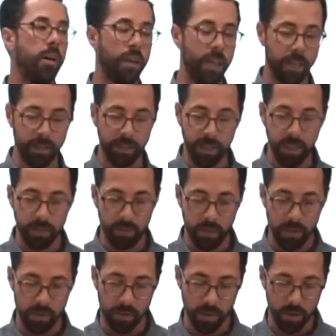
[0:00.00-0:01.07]
and Eve
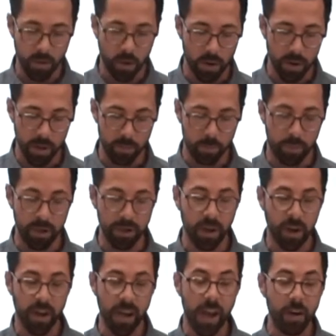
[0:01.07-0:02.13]
in the garden. But
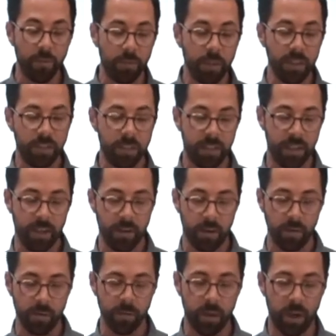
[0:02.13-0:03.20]
not every sin in
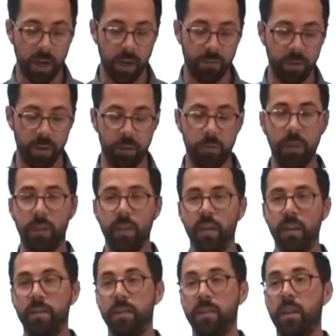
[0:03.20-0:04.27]
our life is
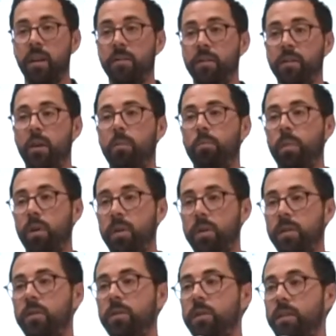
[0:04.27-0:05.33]
because of some
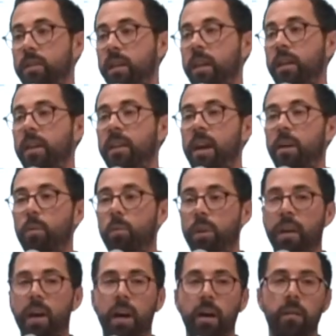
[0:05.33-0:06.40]
personal sin that we
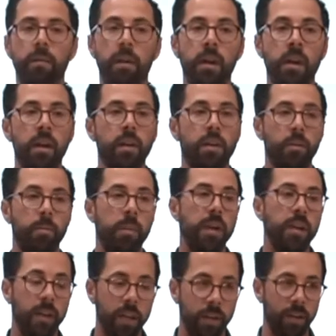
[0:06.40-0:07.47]
have
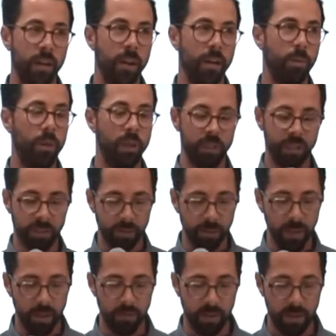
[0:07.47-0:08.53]
committed. We just
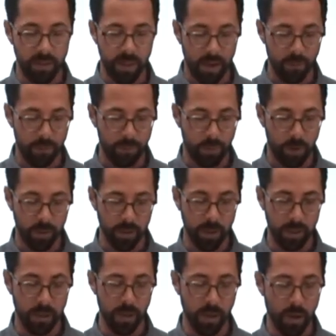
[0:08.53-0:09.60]
live in that
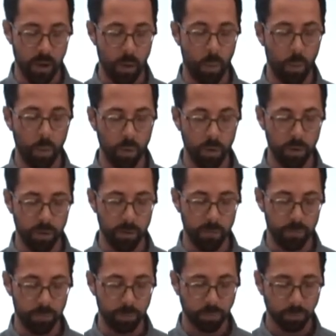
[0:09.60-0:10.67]
fallen
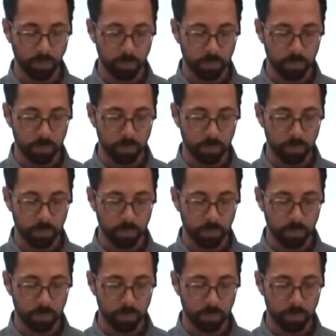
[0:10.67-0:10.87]
world.